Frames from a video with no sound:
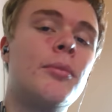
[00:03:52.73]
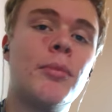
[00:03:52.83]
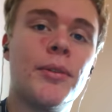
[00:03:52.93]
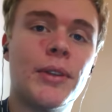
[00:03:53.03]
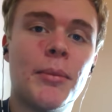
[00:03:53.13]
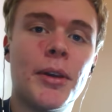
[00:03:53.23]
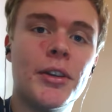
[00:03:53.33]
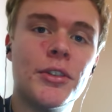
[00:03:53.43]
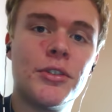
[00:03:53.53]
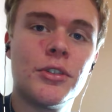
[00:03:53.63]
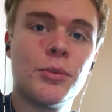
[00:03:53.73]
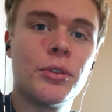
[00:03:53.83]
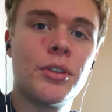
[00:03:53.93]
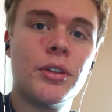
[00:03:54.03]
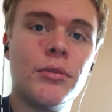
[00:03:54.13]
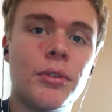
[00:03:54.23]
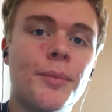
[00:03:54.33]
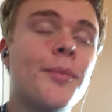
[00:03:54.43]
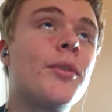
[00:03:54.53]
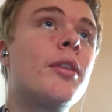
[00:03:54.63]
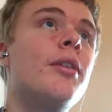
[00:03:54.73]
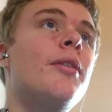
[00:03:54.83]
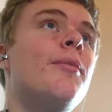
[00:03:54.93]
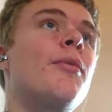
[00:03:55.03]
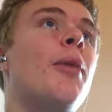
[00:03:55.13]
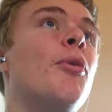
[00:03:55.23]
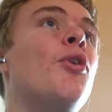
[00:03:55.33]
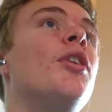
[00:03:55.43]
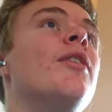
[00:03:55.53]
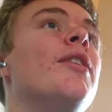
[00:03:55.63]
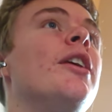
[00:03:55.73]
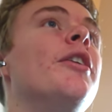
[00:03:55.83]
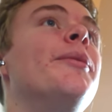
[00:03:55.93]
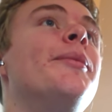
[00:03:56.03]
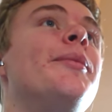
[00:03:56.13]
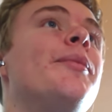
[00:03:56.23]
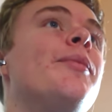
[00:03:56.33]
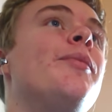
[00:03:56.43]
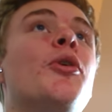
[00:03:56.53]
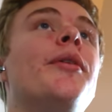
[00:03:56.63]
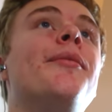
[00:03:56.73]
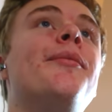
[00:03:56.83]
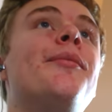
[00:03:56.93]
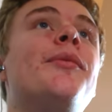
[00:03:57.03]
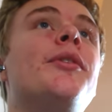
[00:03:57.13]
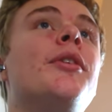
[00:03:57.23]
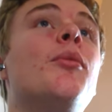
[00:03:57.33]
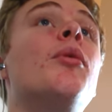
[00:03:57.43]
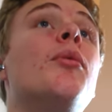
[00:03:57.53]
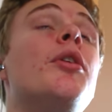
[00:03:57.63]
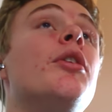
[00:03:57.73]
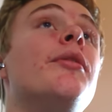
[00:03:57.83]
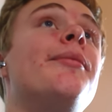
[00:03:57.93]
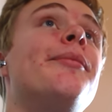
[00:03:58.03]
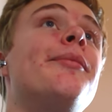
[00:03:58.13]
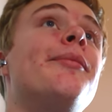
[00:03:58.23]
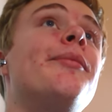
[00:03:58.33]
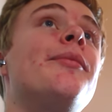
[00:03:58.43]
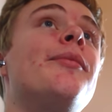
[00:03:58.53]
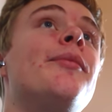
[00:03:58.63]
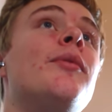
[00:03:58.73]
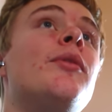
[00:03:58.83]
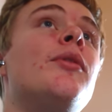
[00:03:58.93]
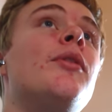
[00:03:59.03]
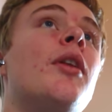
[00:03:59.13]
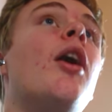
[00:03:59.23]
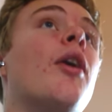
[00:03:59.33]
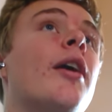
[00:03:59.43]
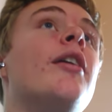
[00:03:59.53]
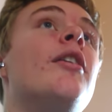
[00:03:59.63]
My flatmate has just walked in the room. I'm recording a video. What are you doing? Okay.